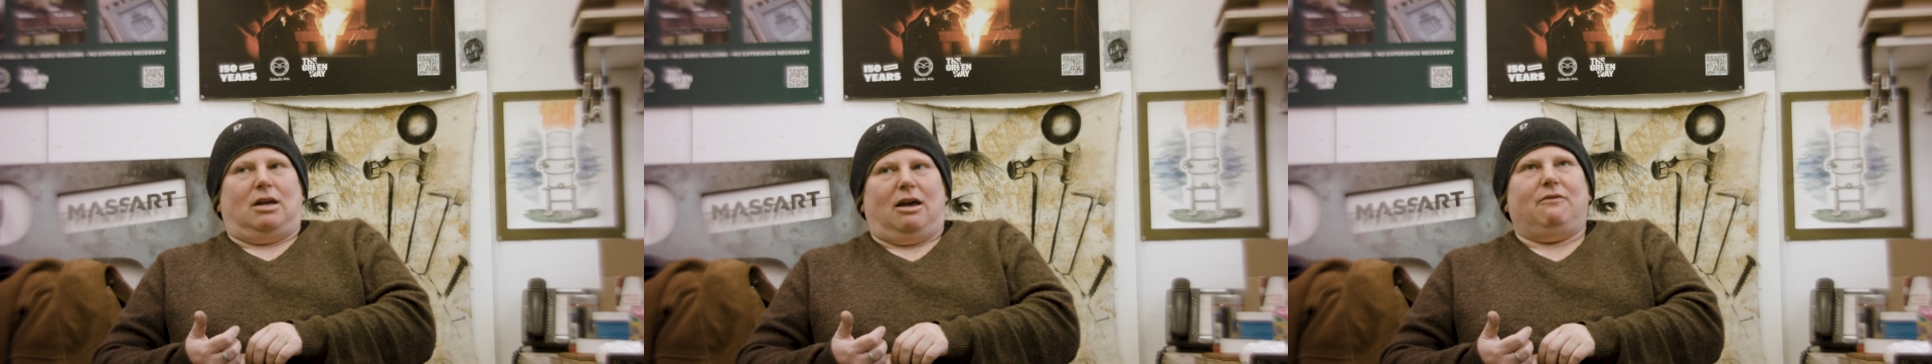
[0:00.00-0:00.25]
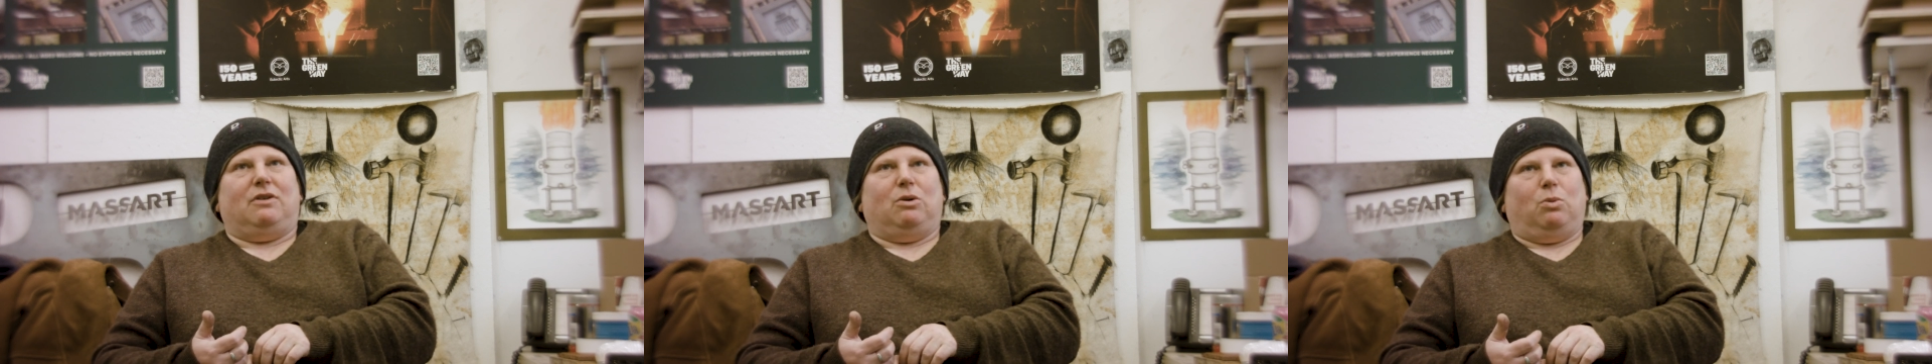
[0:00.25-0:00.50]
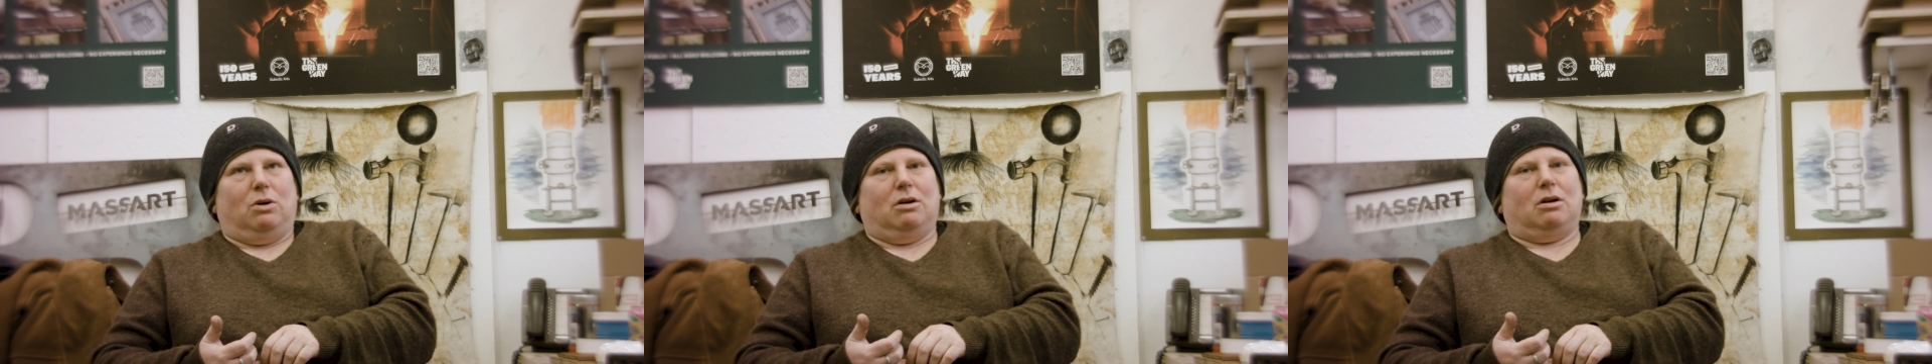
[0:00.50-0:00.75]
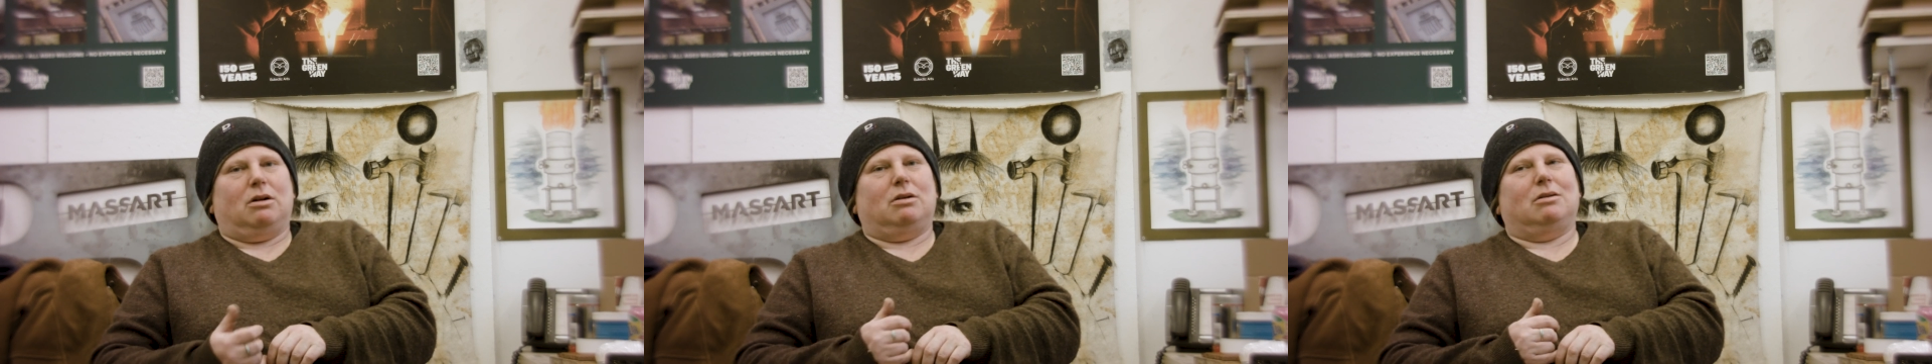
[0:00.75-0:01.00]
heavy
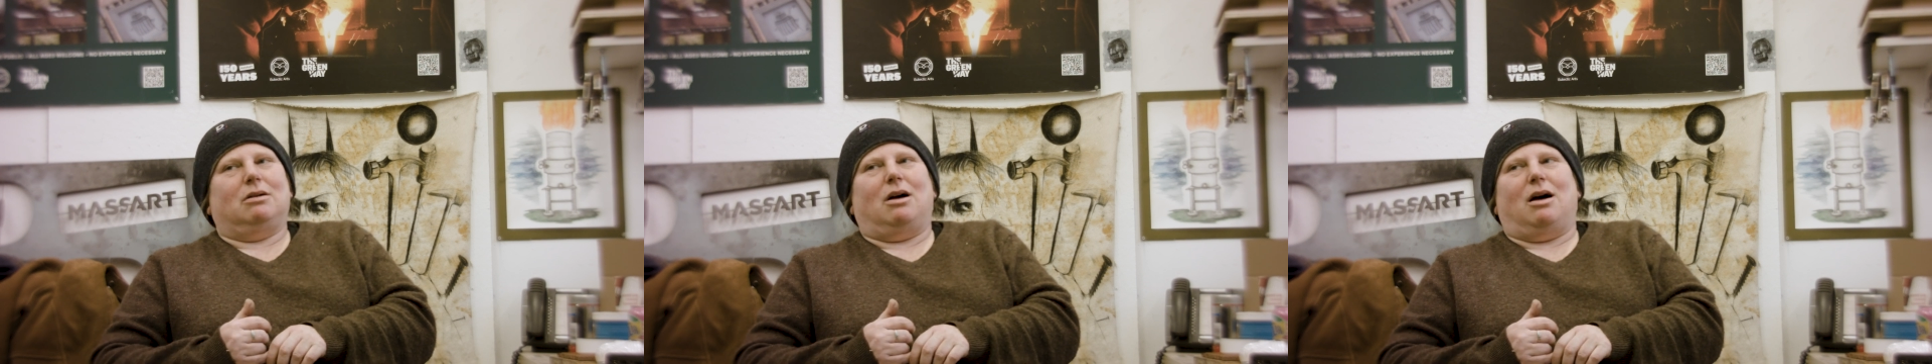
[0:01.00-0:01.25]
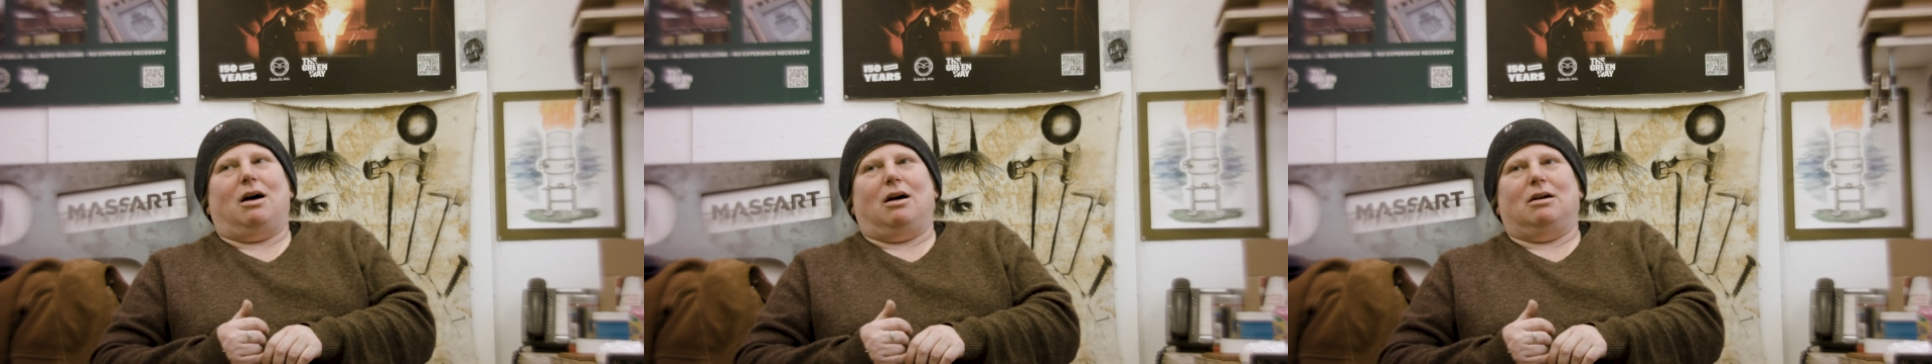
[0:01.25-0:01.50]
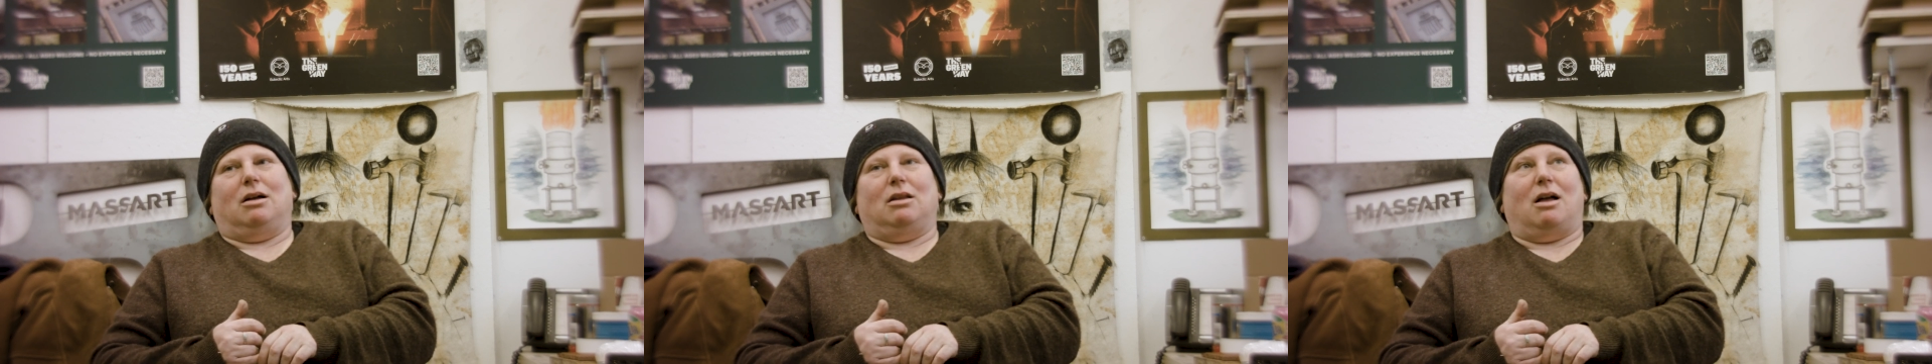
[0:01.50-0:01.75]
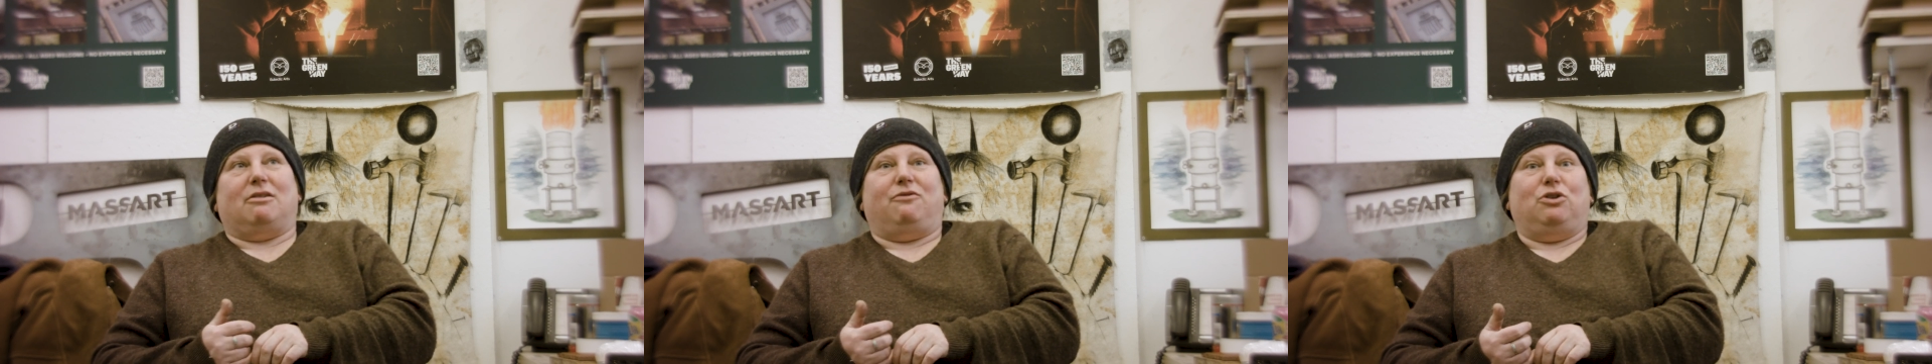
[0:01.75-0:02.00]
work, a
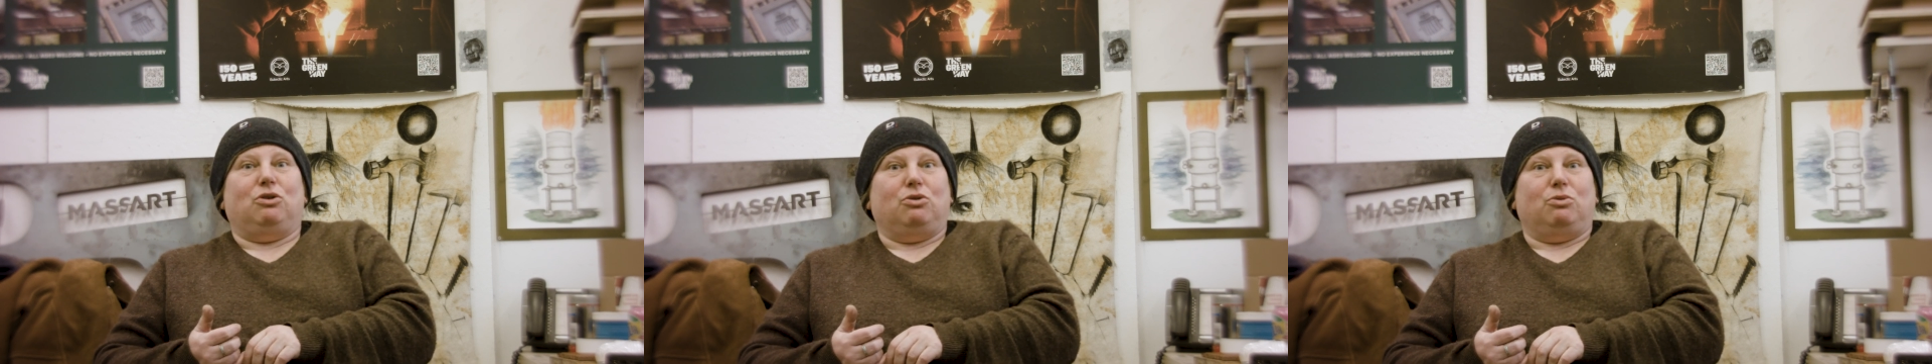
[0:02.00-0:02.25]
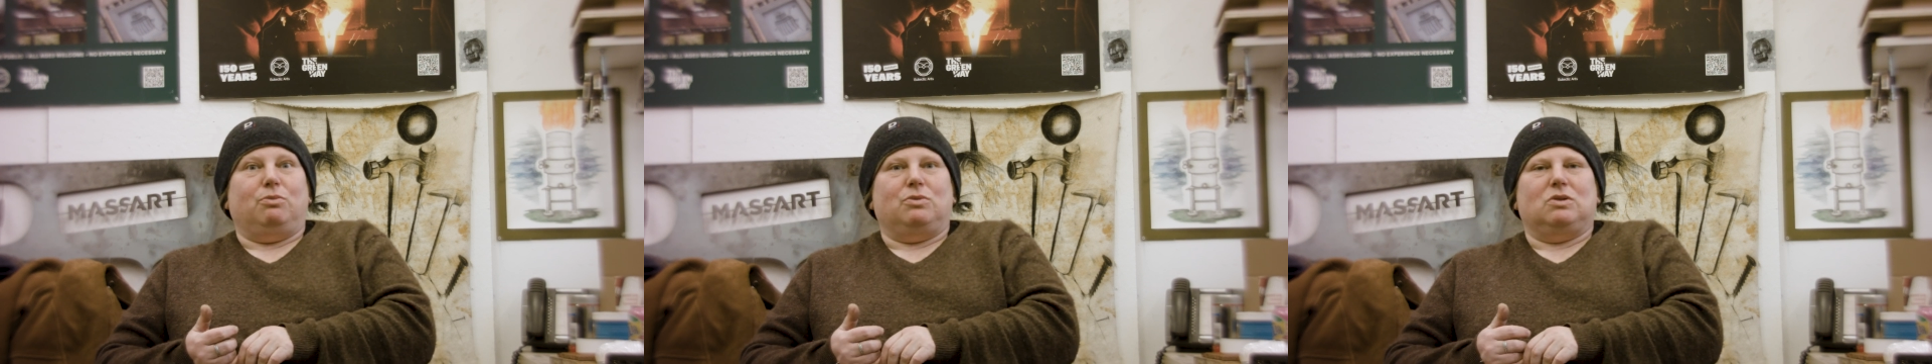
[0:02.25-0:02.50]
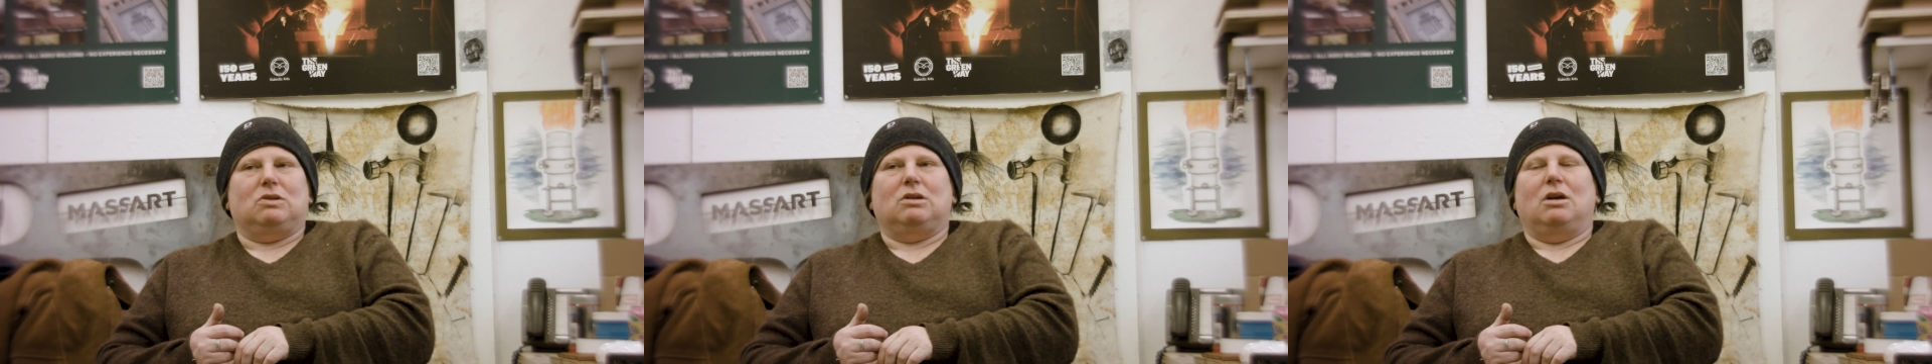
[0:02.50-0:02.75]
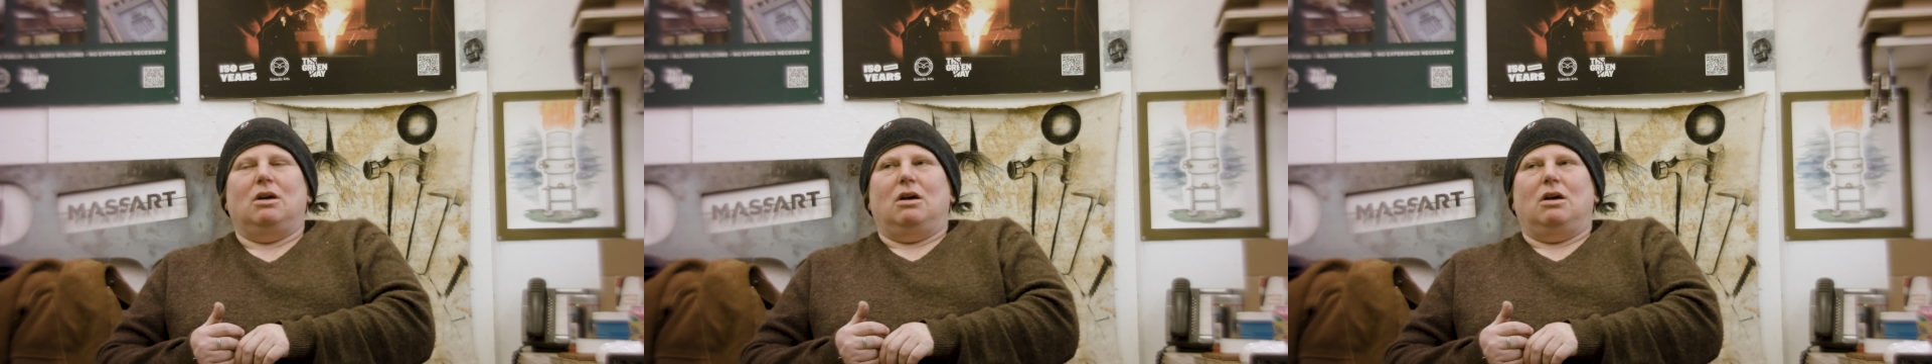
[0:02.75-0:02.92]
lot of fumes,